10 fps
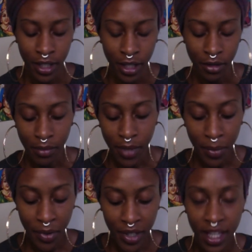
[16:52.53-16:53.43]

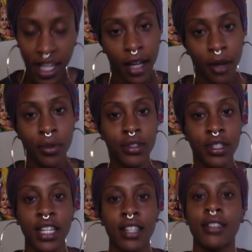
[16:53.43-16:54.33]
Remembering that will
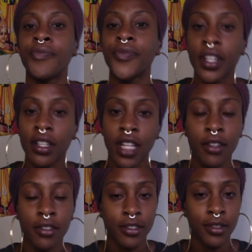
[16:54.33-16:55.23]
then allow
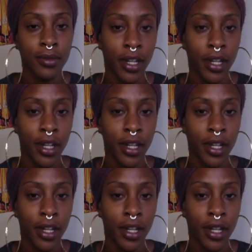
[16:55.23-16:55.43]
you to